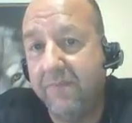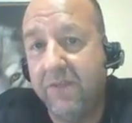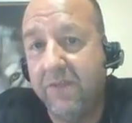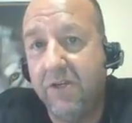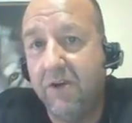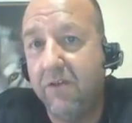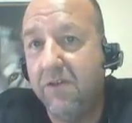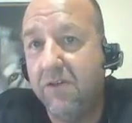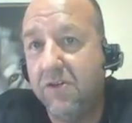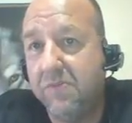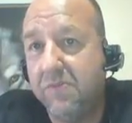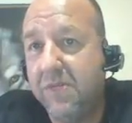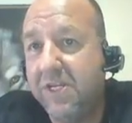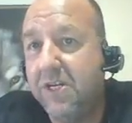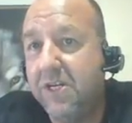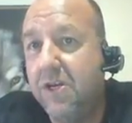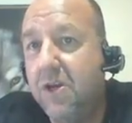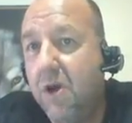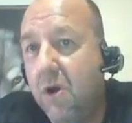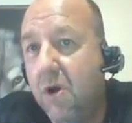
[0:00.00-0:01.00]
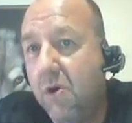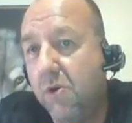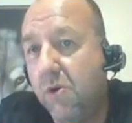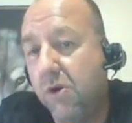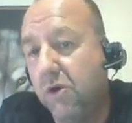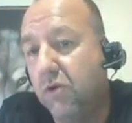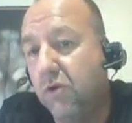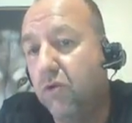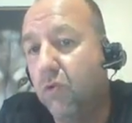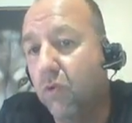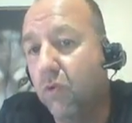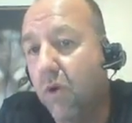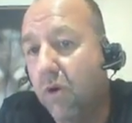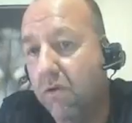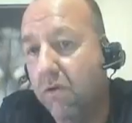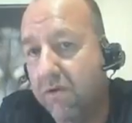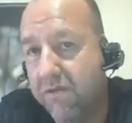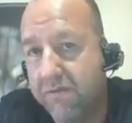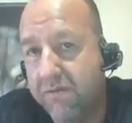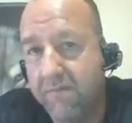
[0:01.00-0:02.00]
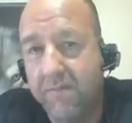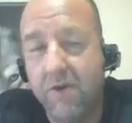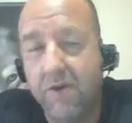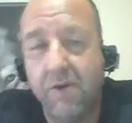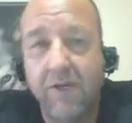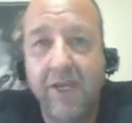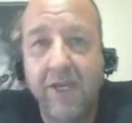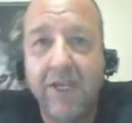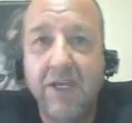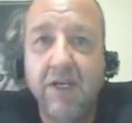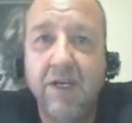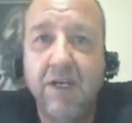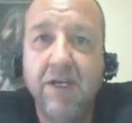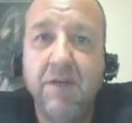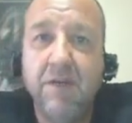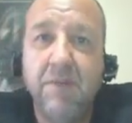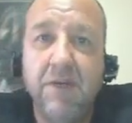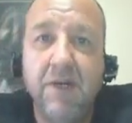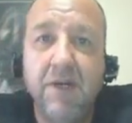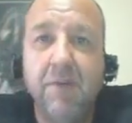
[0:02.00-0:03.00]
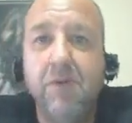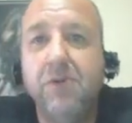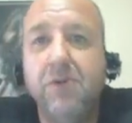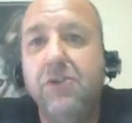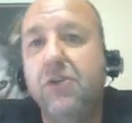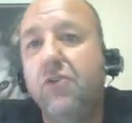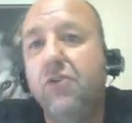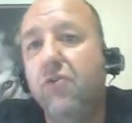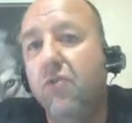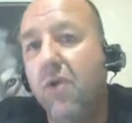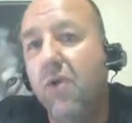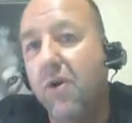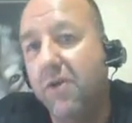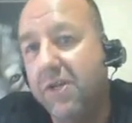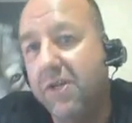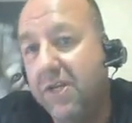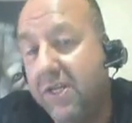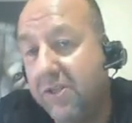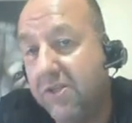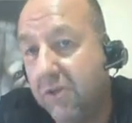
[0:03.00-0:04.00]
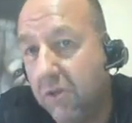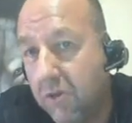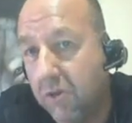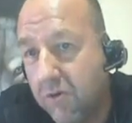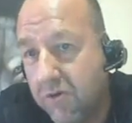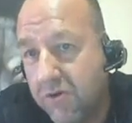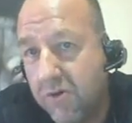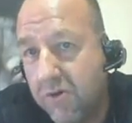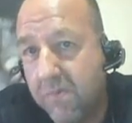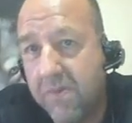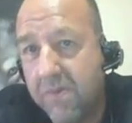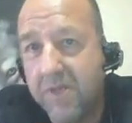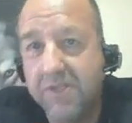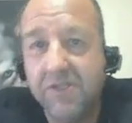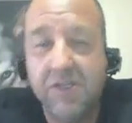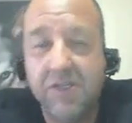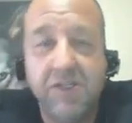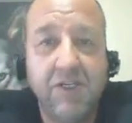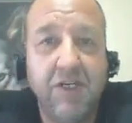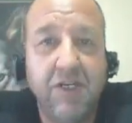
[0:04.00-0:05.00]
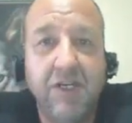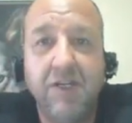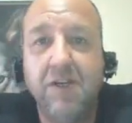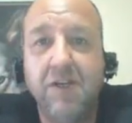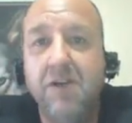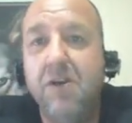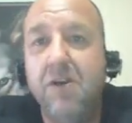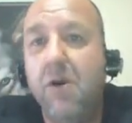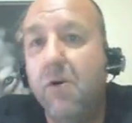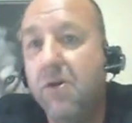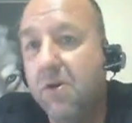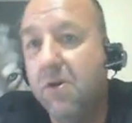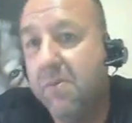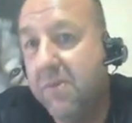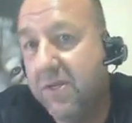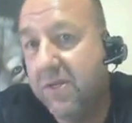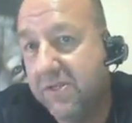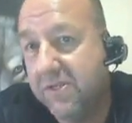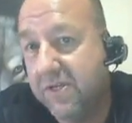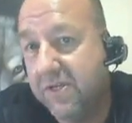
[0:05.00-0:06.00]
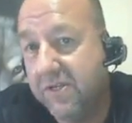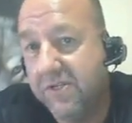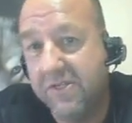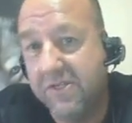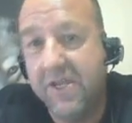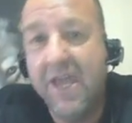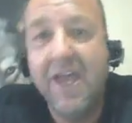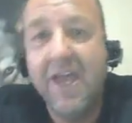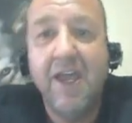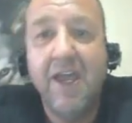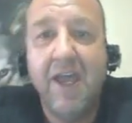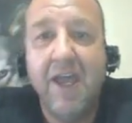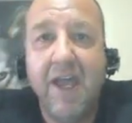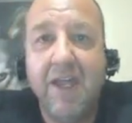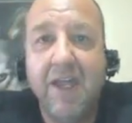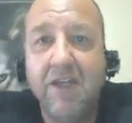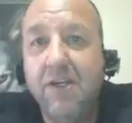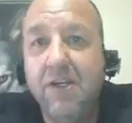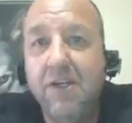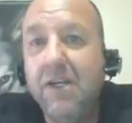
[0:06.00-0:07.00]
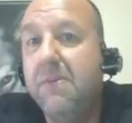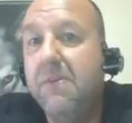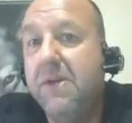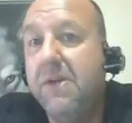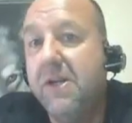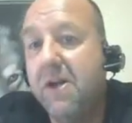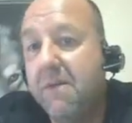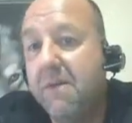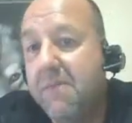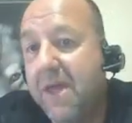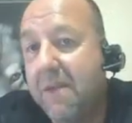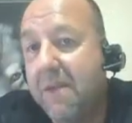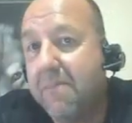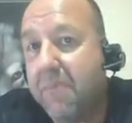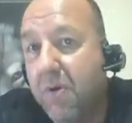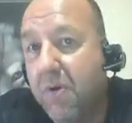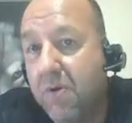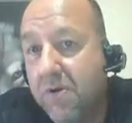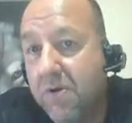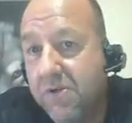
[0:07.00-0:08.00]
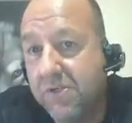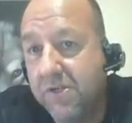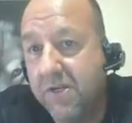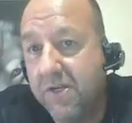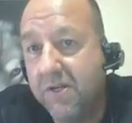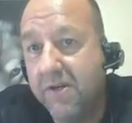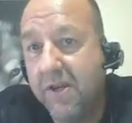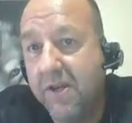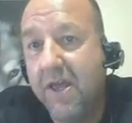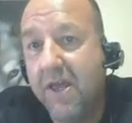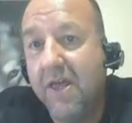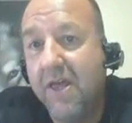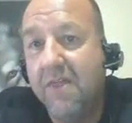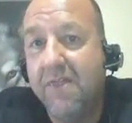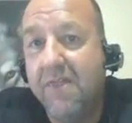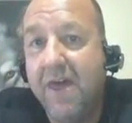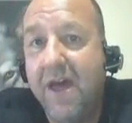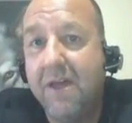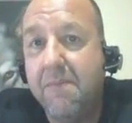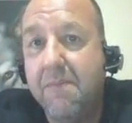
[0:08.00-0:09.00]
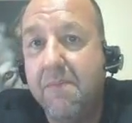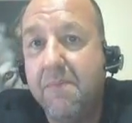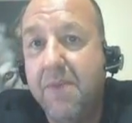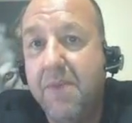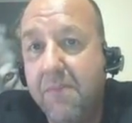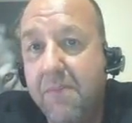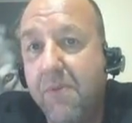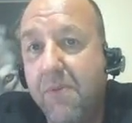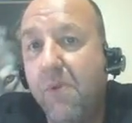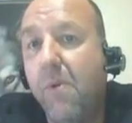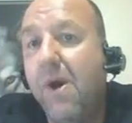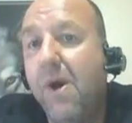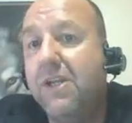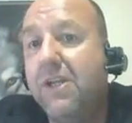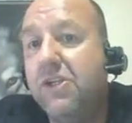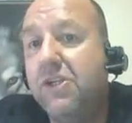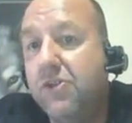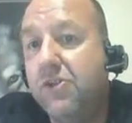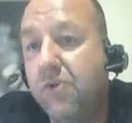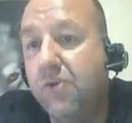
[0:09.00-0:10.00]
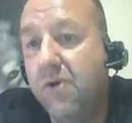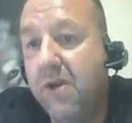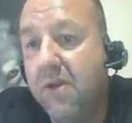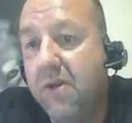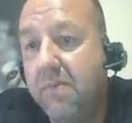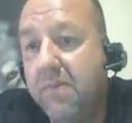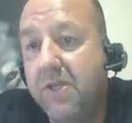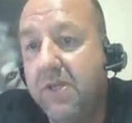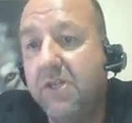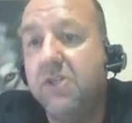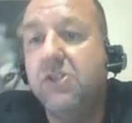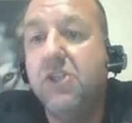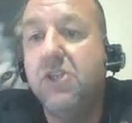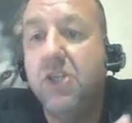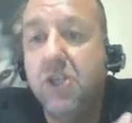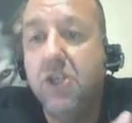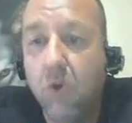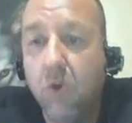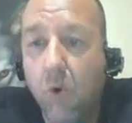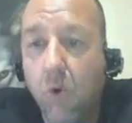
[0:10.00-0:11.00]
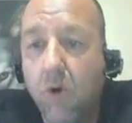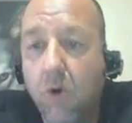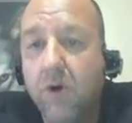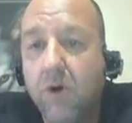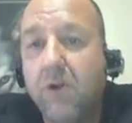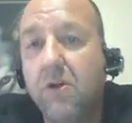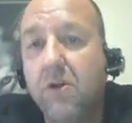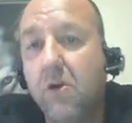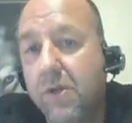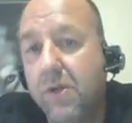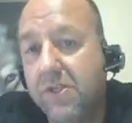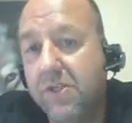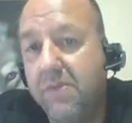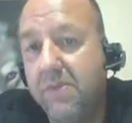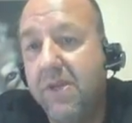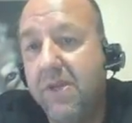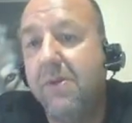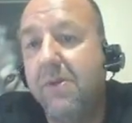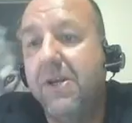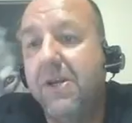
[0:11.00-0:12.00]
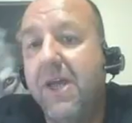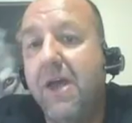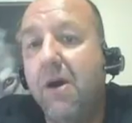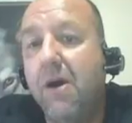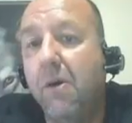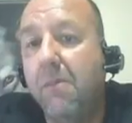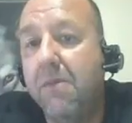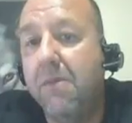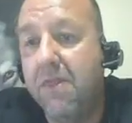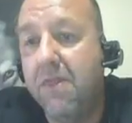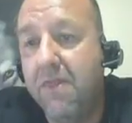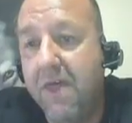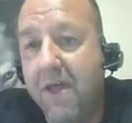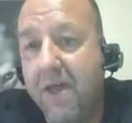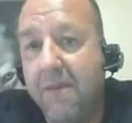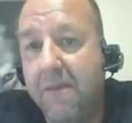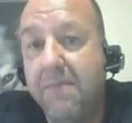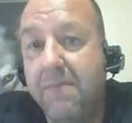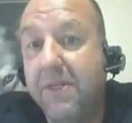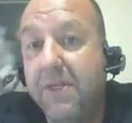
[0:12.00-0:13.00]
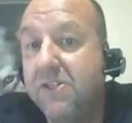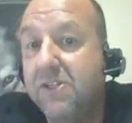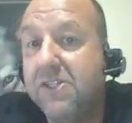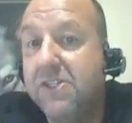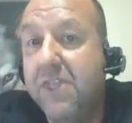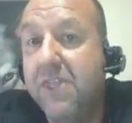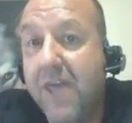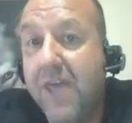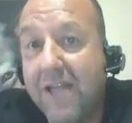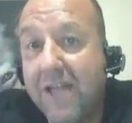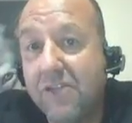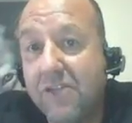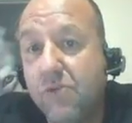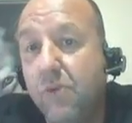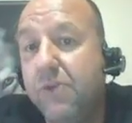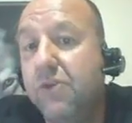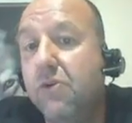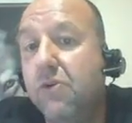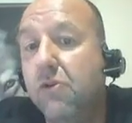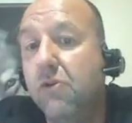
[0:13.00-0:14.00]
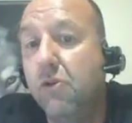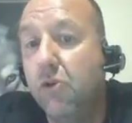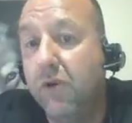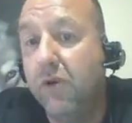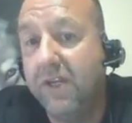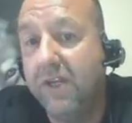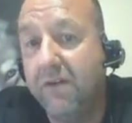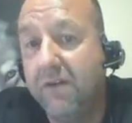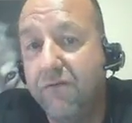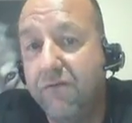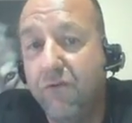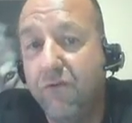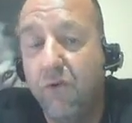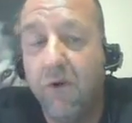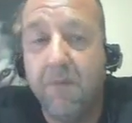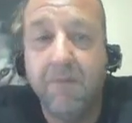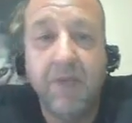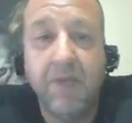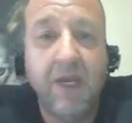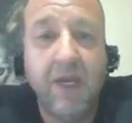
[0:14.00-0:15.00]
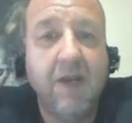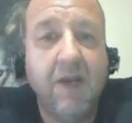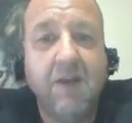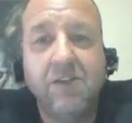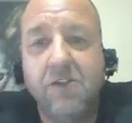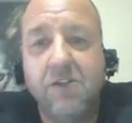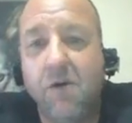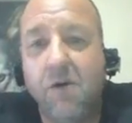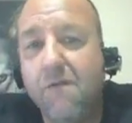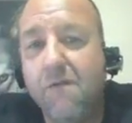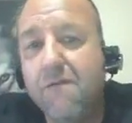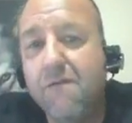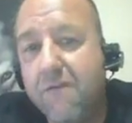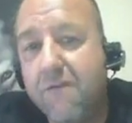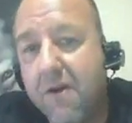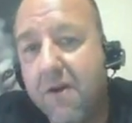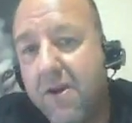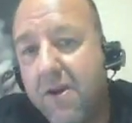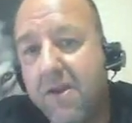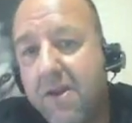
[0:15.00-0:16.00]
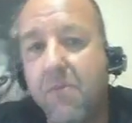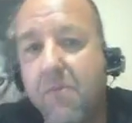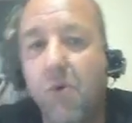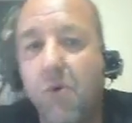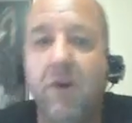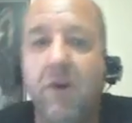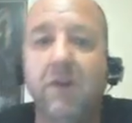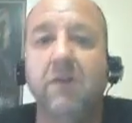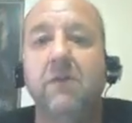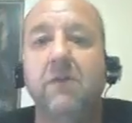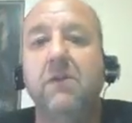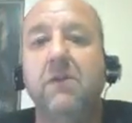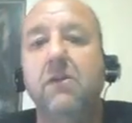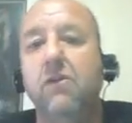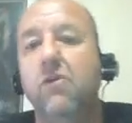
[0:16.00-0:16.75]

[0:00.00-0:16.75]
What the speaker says: There's been no growth. Okay, you need to be able to grow. You need to learn your business. You need to know your business, and you need to become that person that people want to join because you're going to be able to help them, because that's what they're looking for. So very important.